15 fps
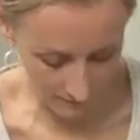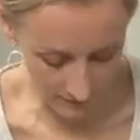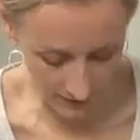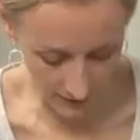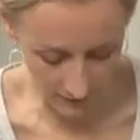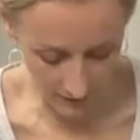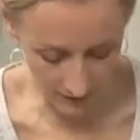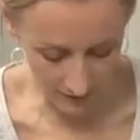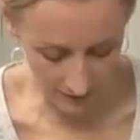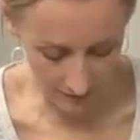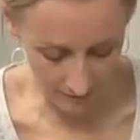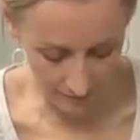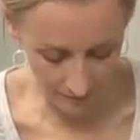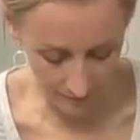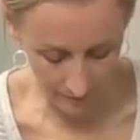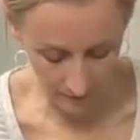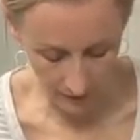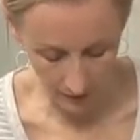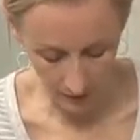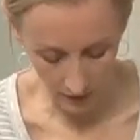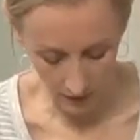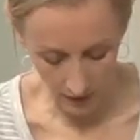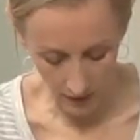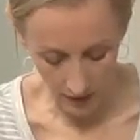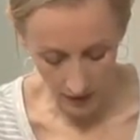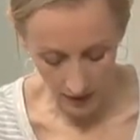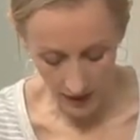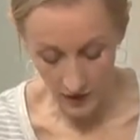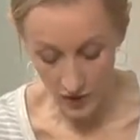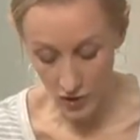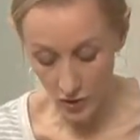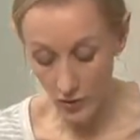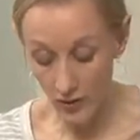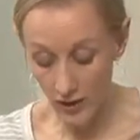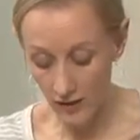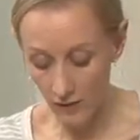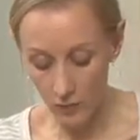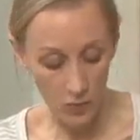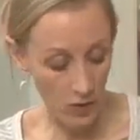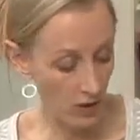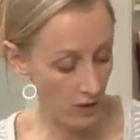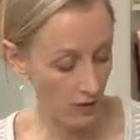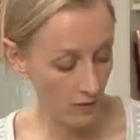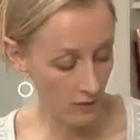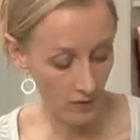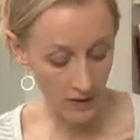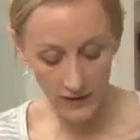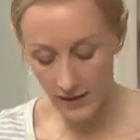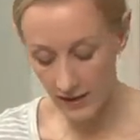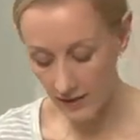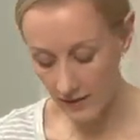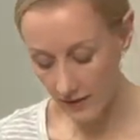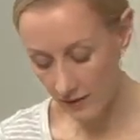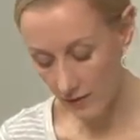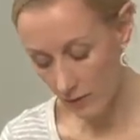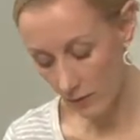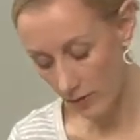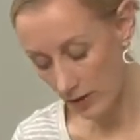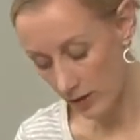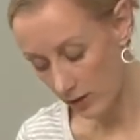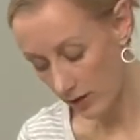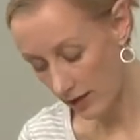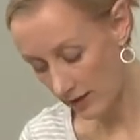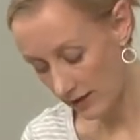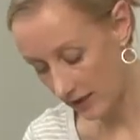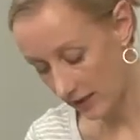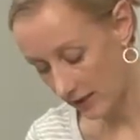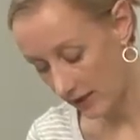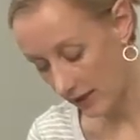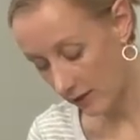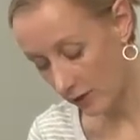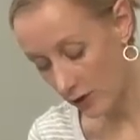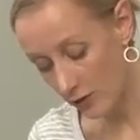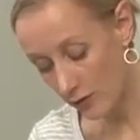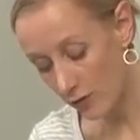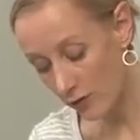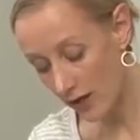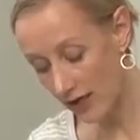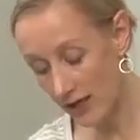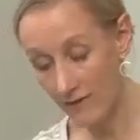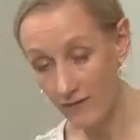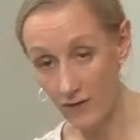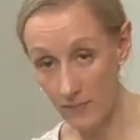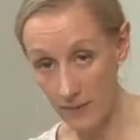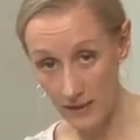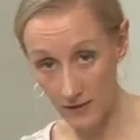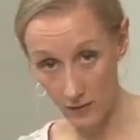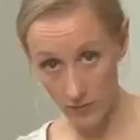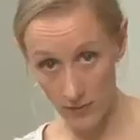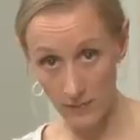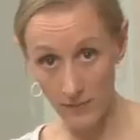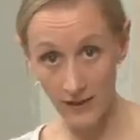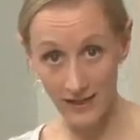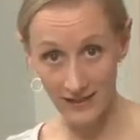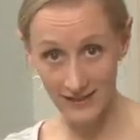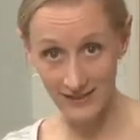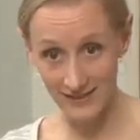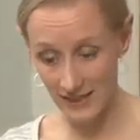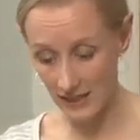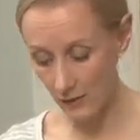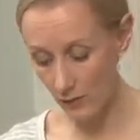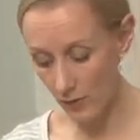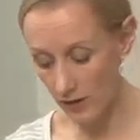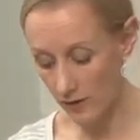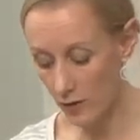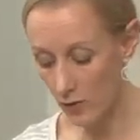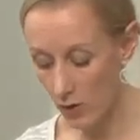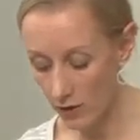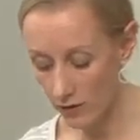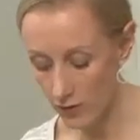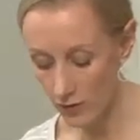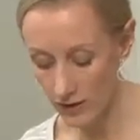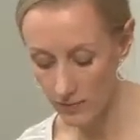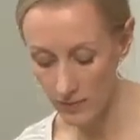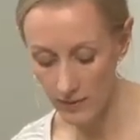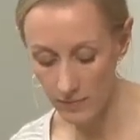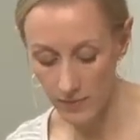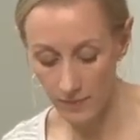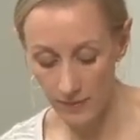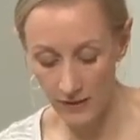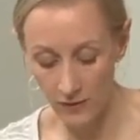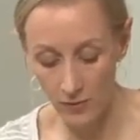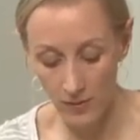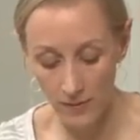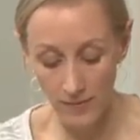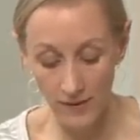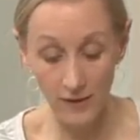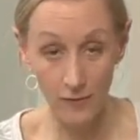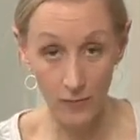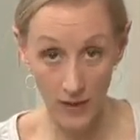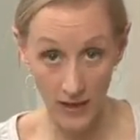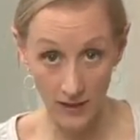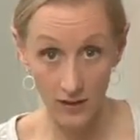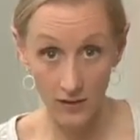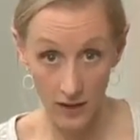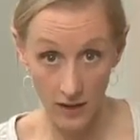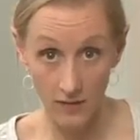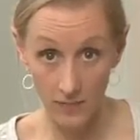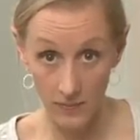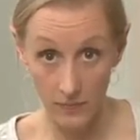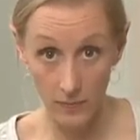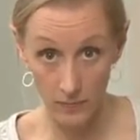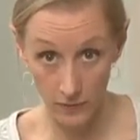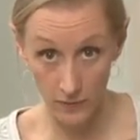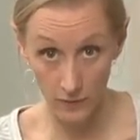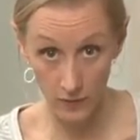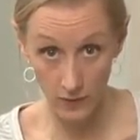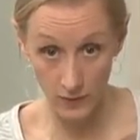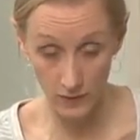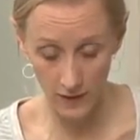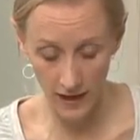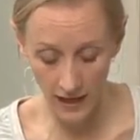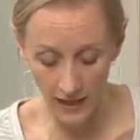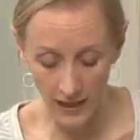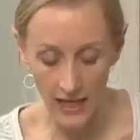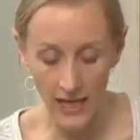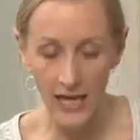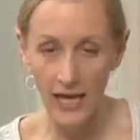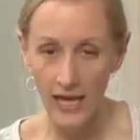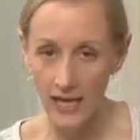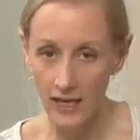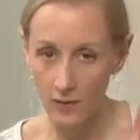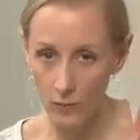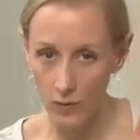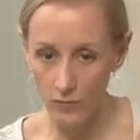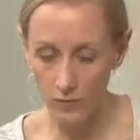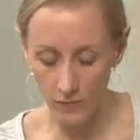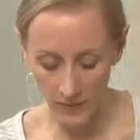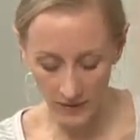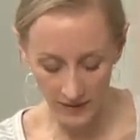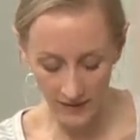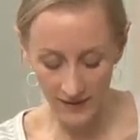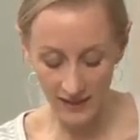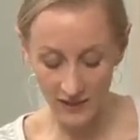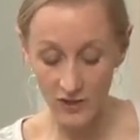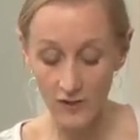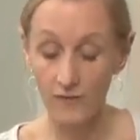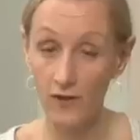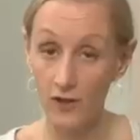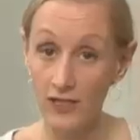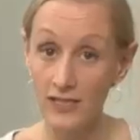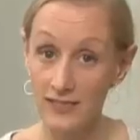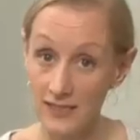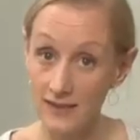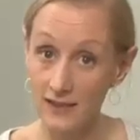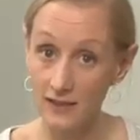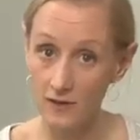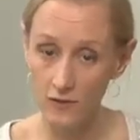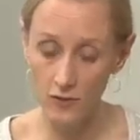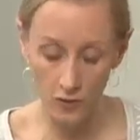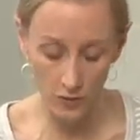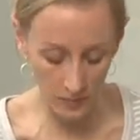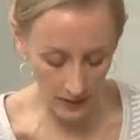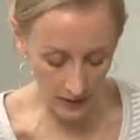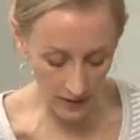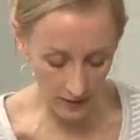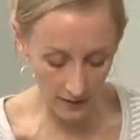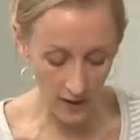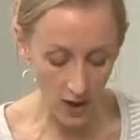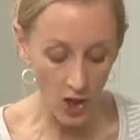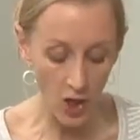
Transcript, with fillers: like this. and show you guys one other trick that I think is a really good idea. Now, you do not have to bathe your baby like this lengthwise. You also can bathe your baby this way. A lot of people prefer to do that. And in one respect, it's actually a very easy thing to do because